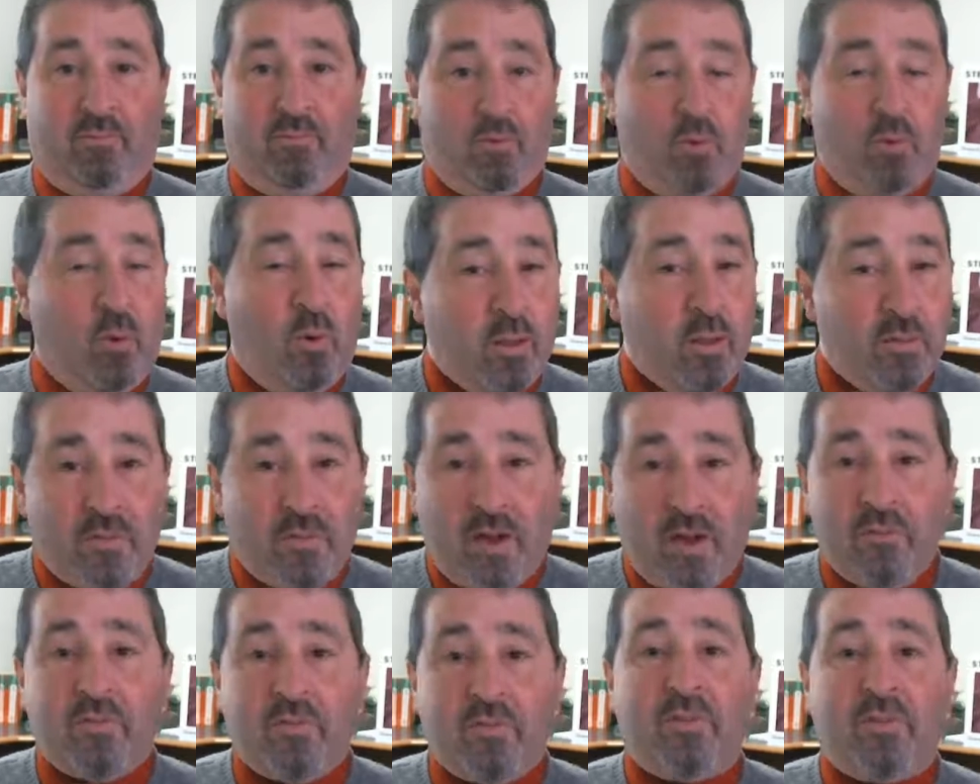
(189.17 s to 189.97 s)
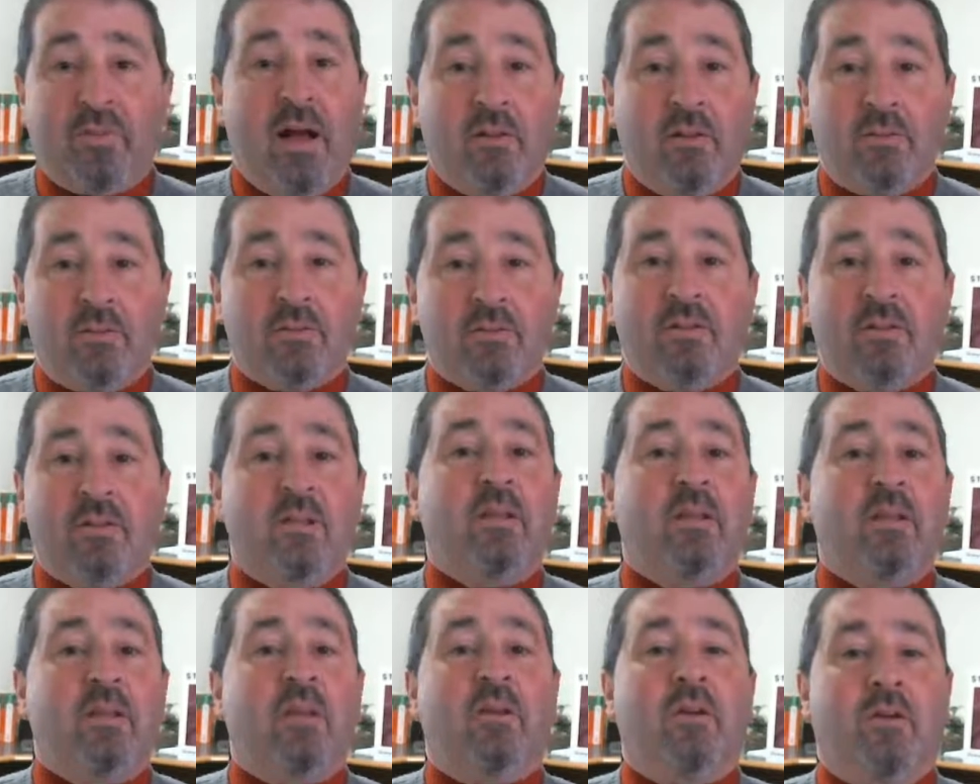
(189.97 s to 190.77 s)
25,000
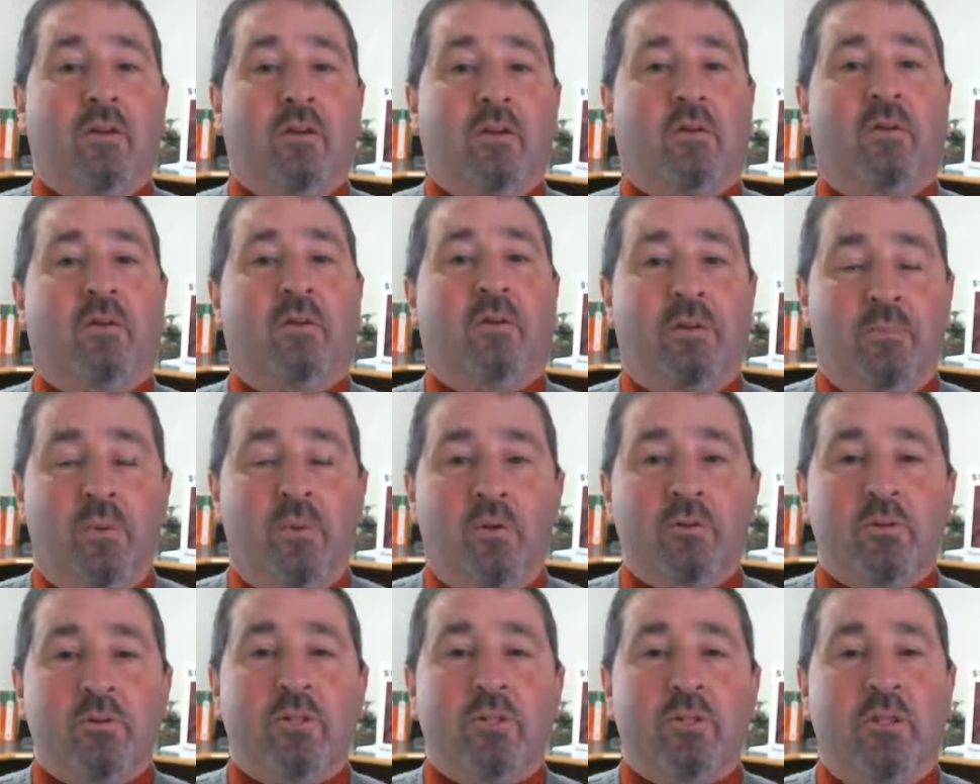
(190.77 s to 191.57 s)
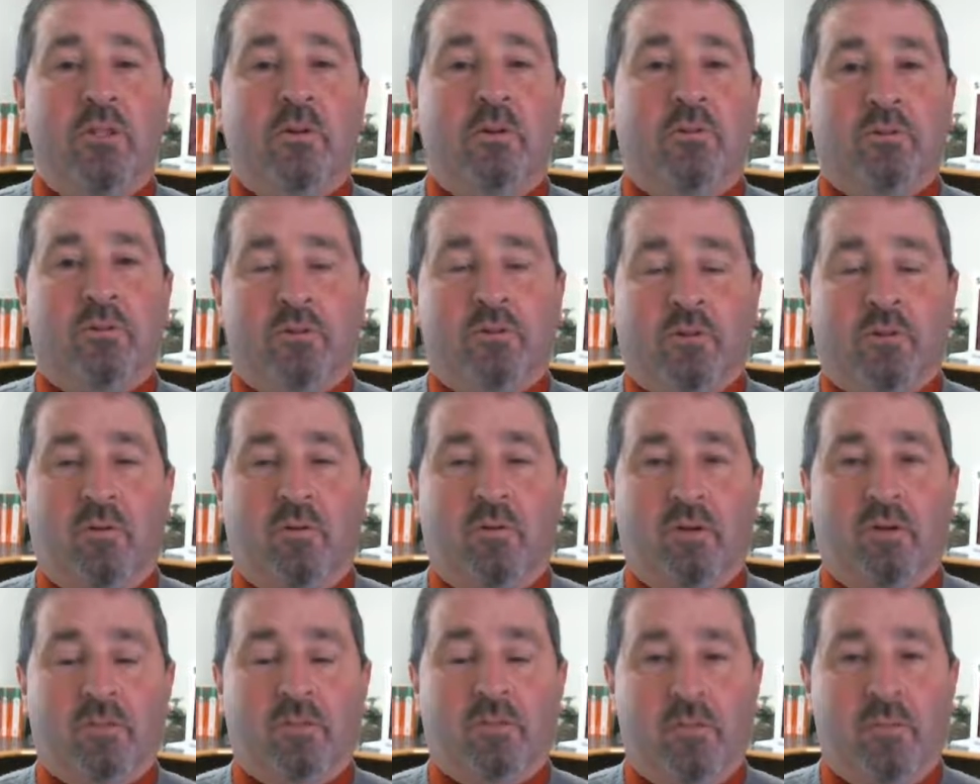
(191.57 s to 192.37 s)
a year in most years
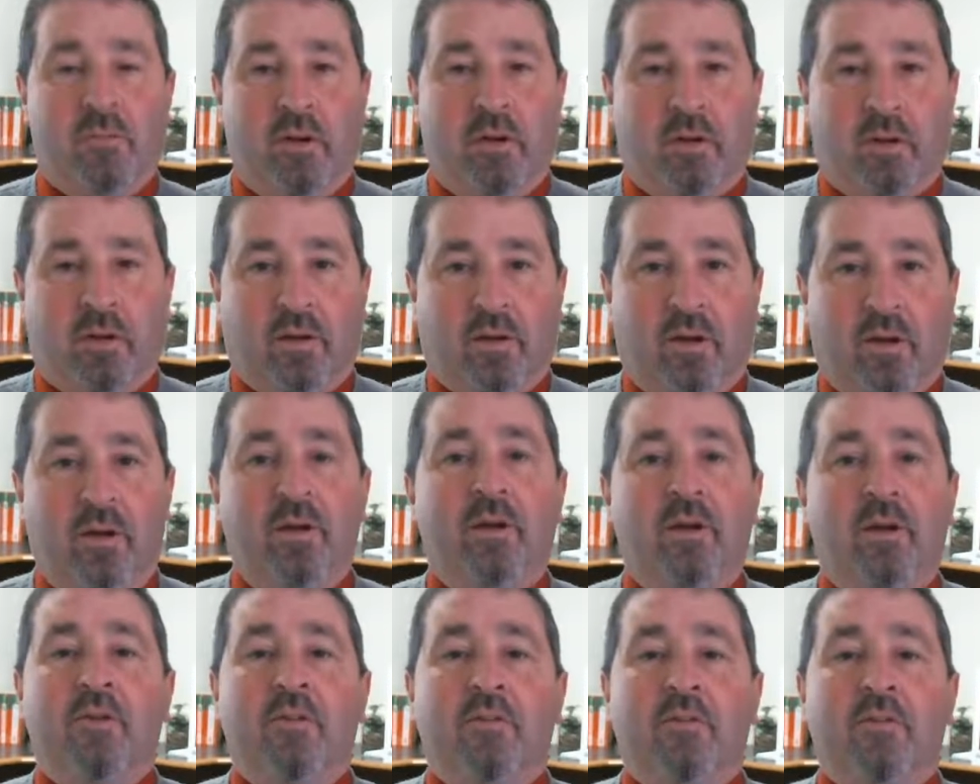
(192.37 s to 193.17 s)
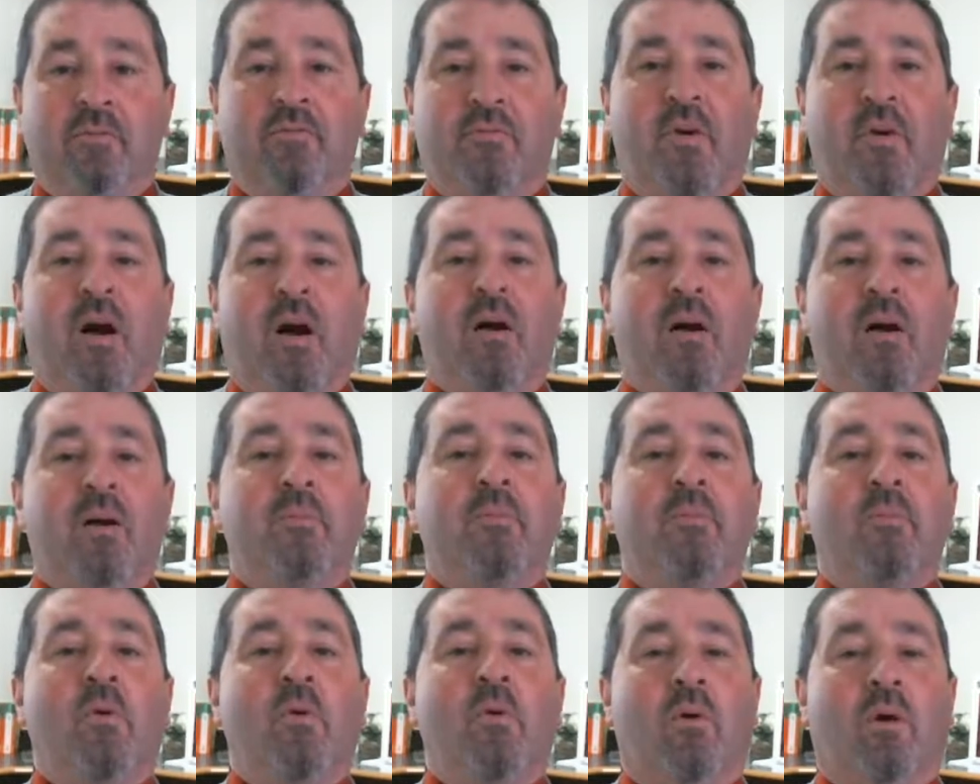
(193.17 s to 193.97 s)
across America,
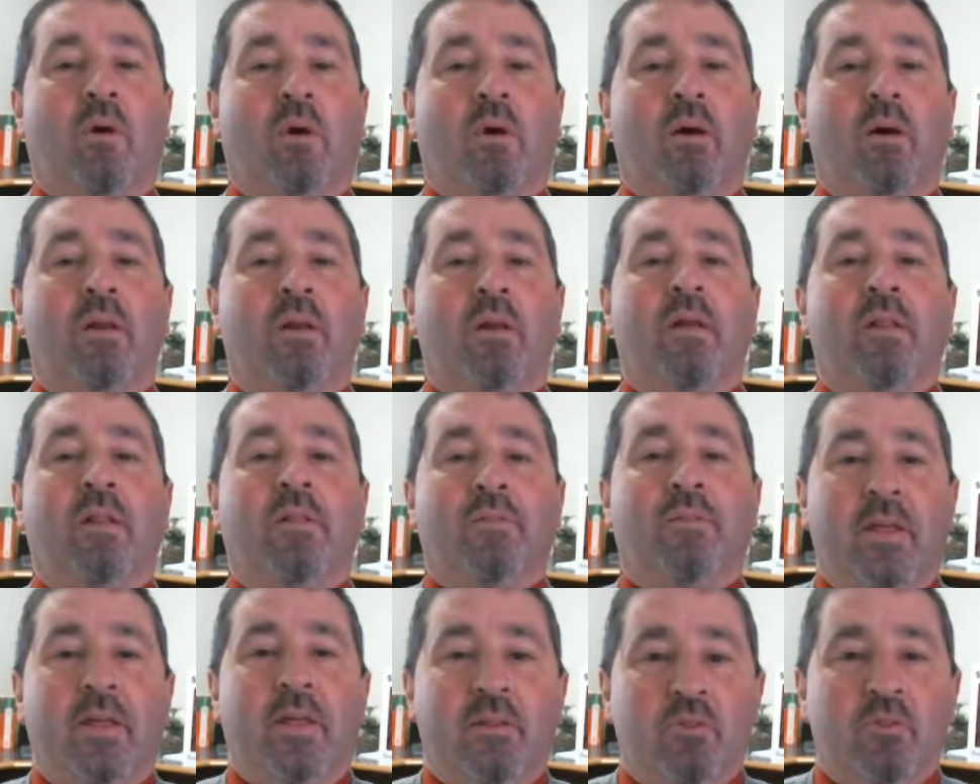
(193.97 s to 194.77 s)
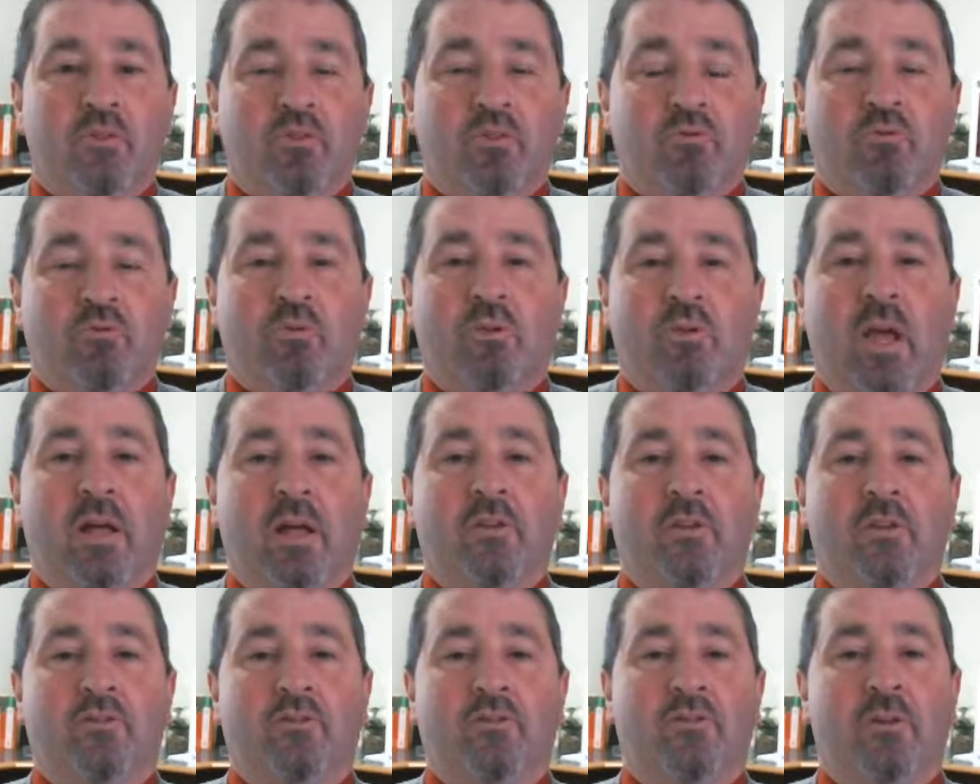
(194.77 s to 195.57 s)
far more than
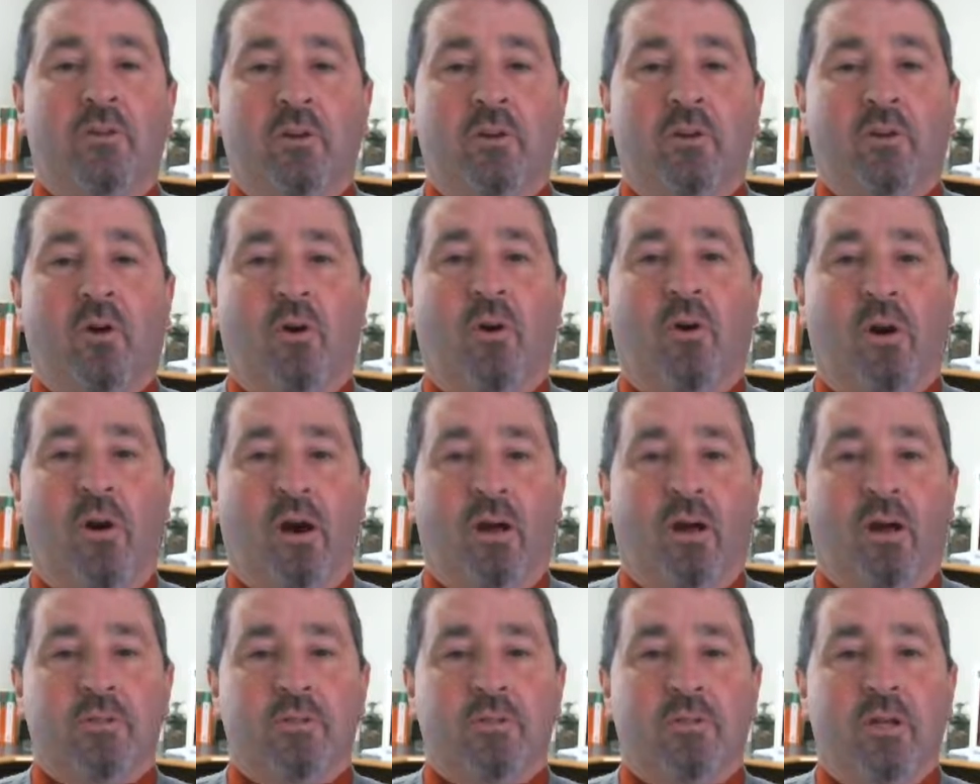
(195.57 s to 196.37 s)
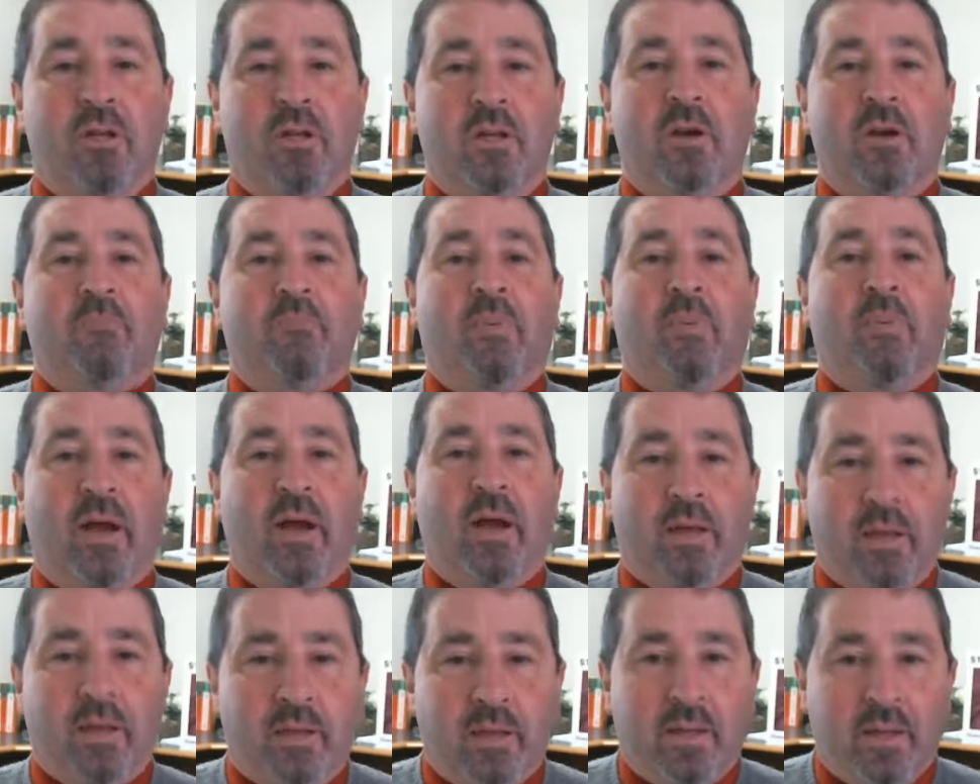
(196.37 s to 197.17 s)
deaths caused
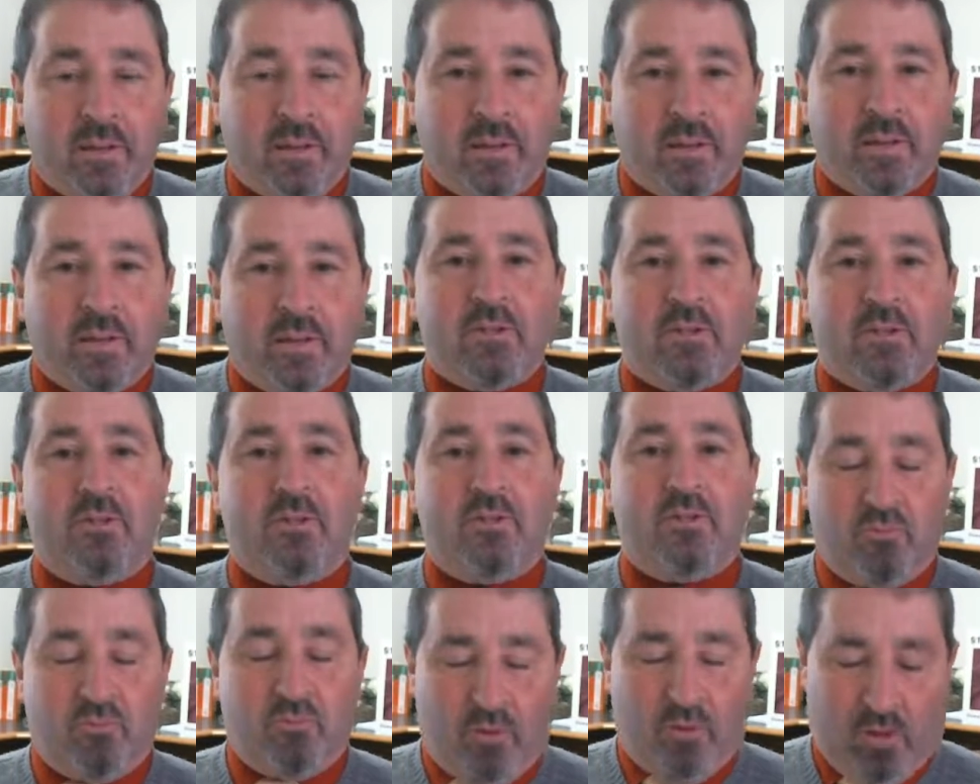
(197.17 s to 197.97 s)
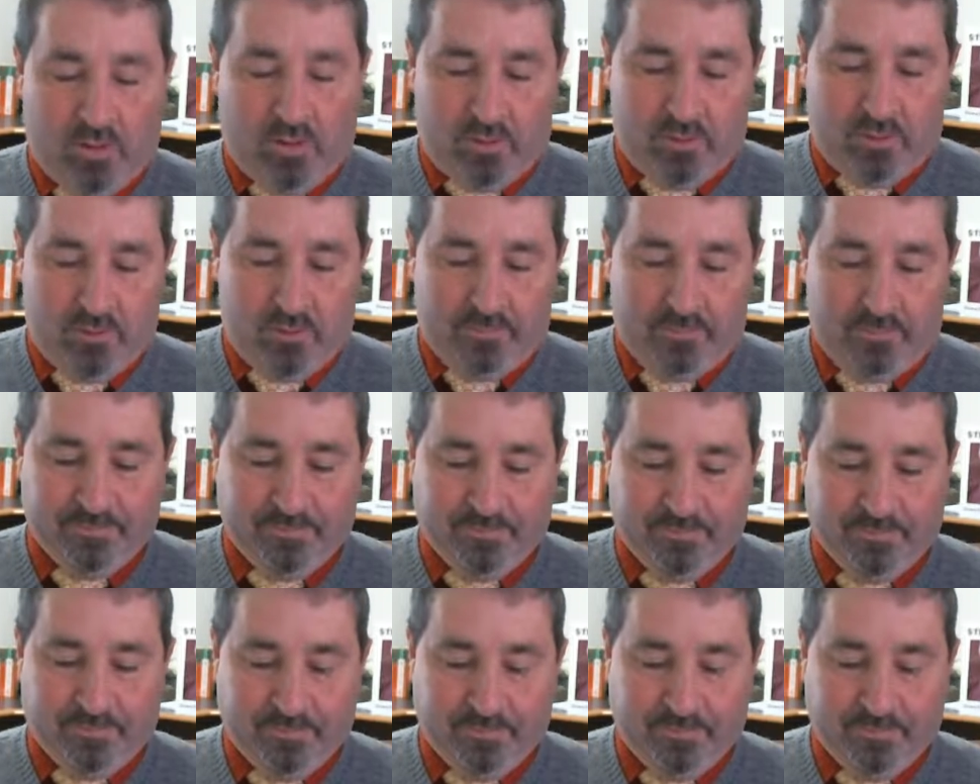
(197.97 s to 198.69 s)
by illicit drugs.